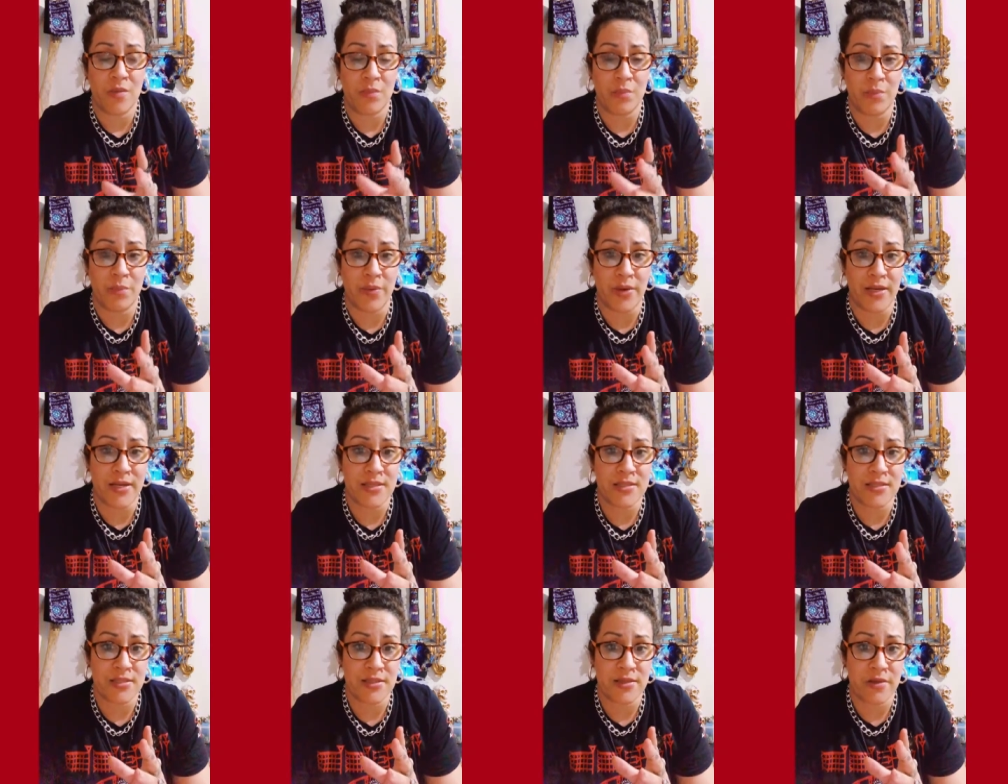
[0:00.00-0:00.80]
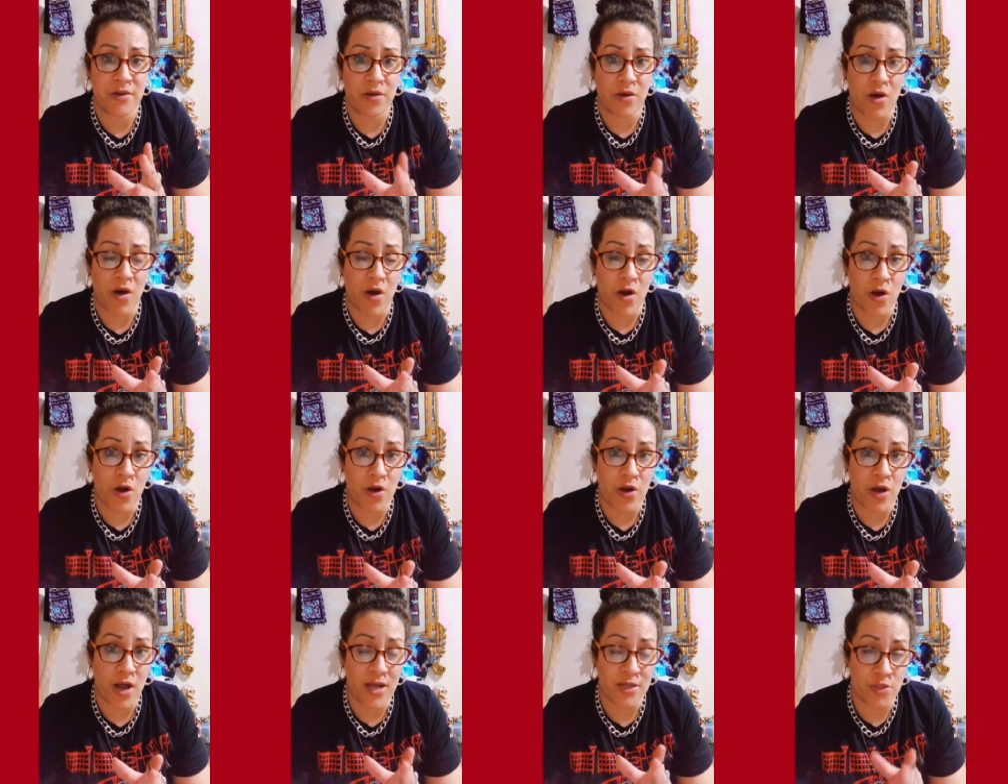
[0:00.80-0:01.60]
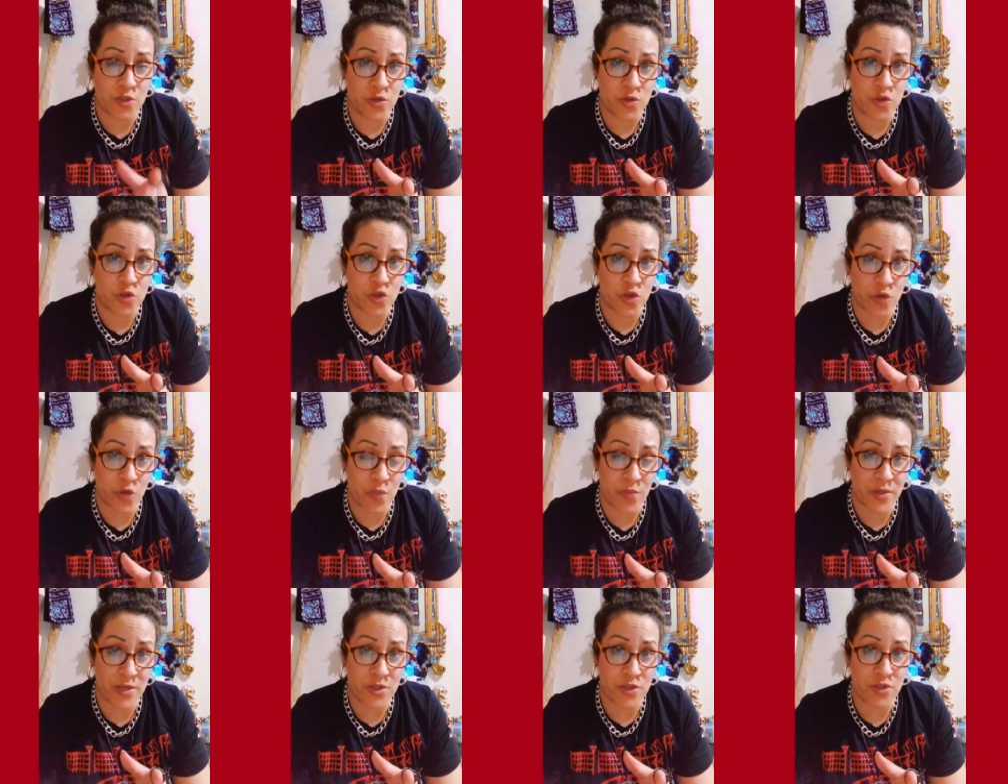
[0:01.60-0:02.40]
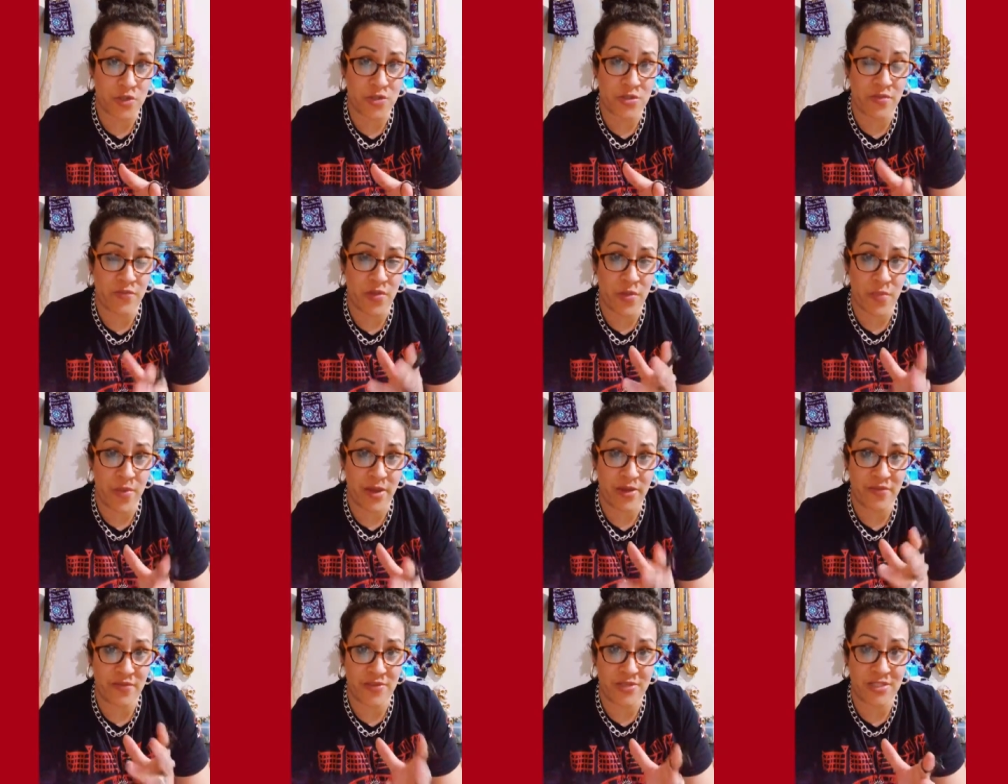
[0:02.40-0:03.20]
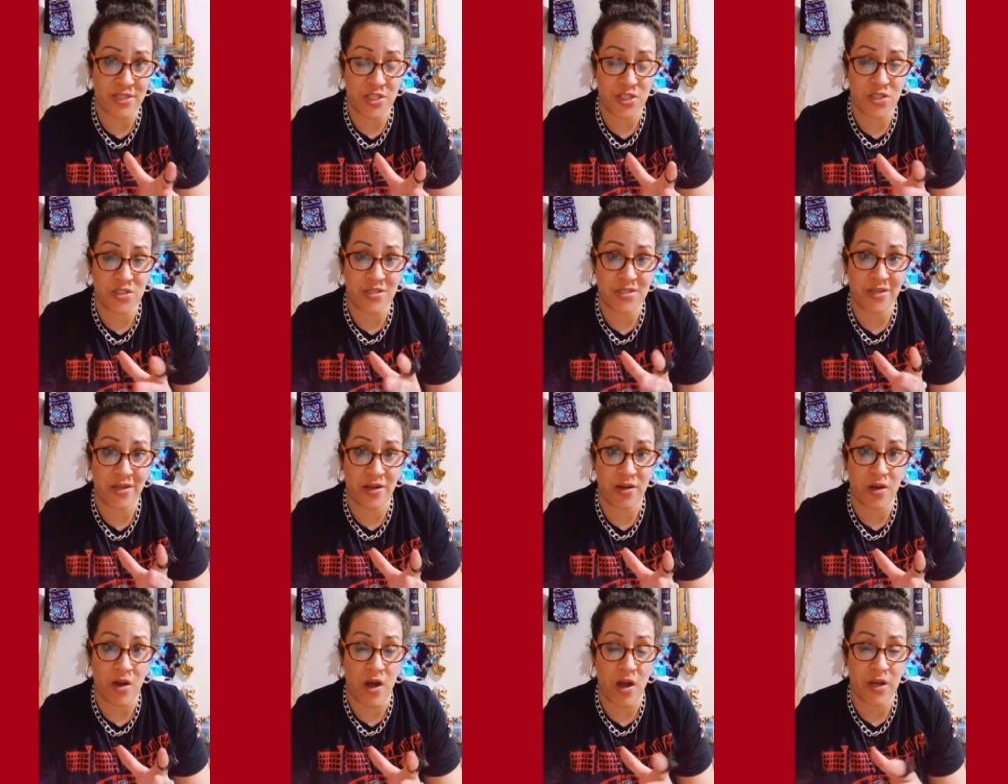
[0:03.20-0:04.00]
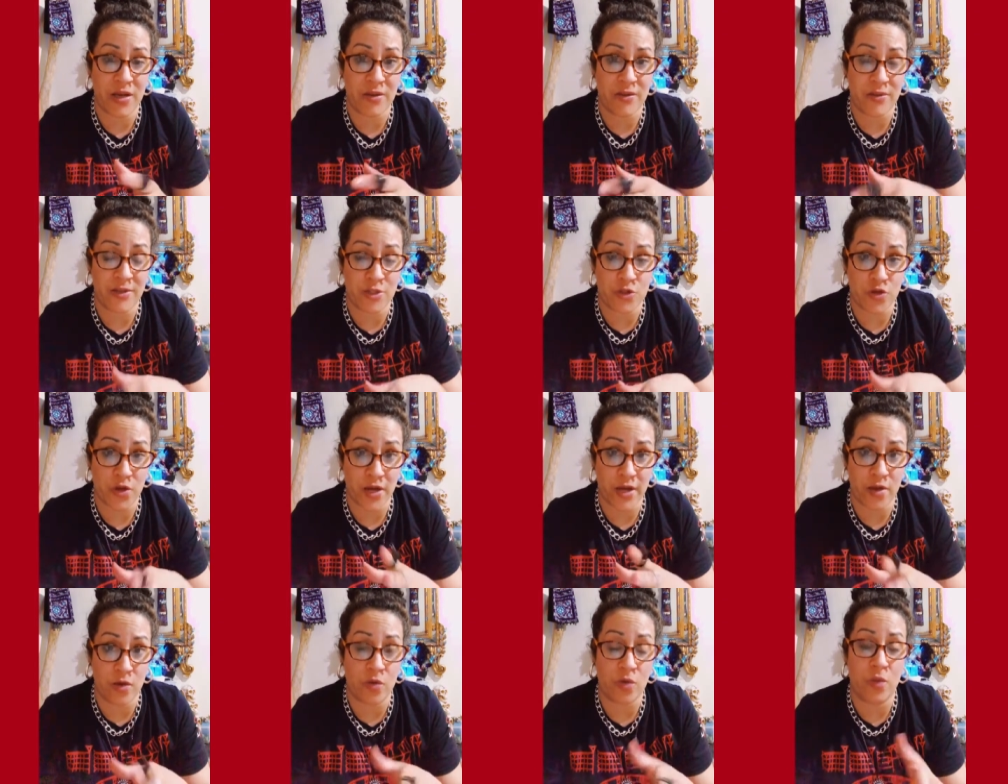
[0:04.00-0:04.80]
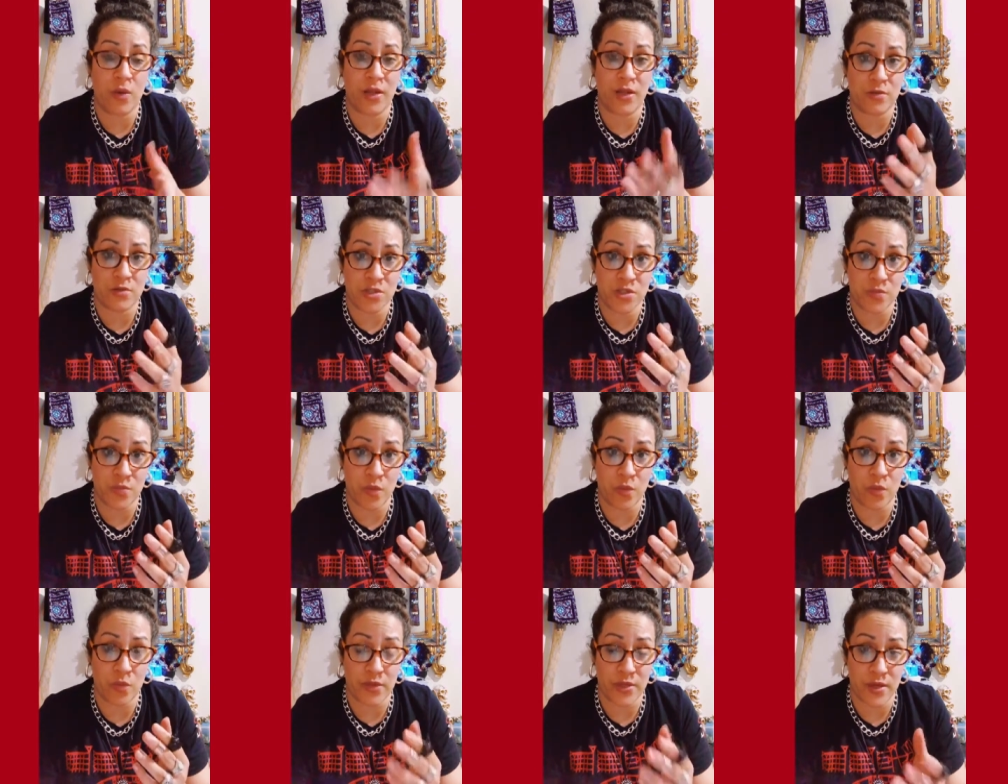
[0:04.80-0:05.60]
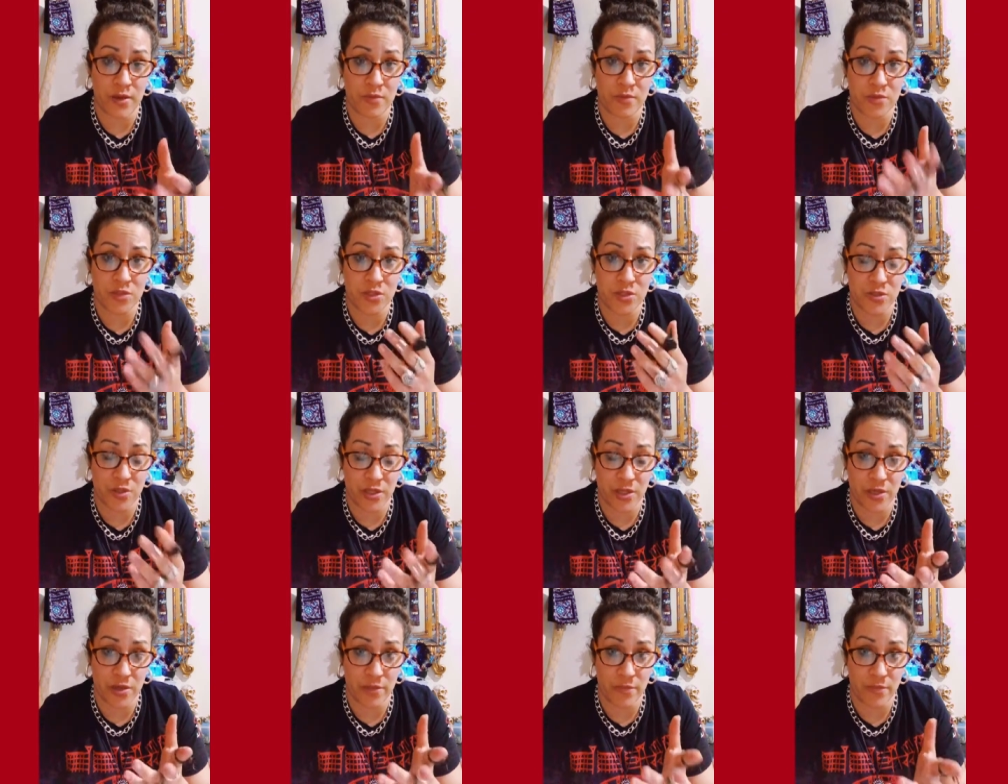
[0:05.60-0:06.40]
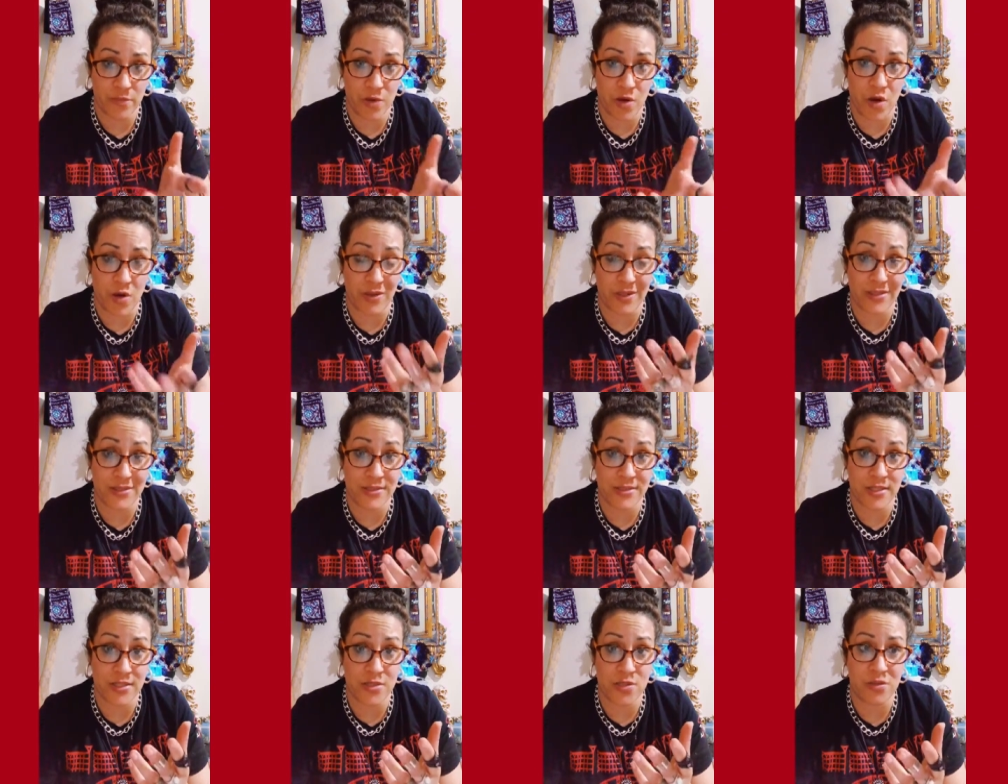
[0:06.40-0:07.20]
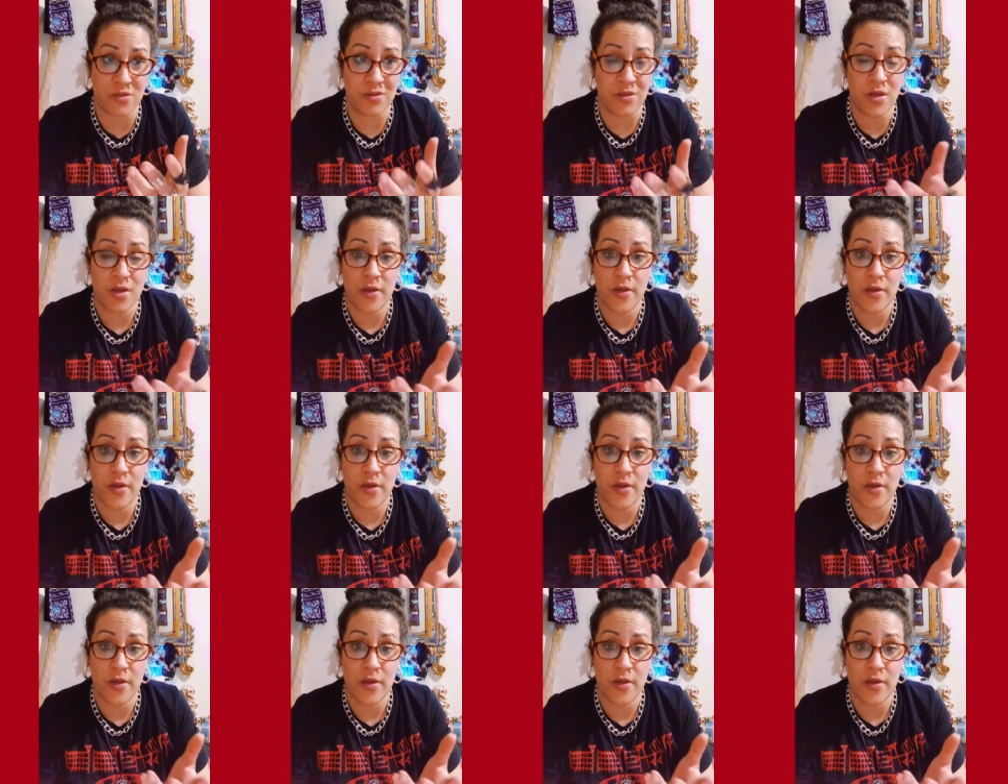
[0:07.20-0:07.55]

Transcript: but there are, I do show the pictures of the manifestations that I got in the triangle while I was, when I was um, calling Azazel.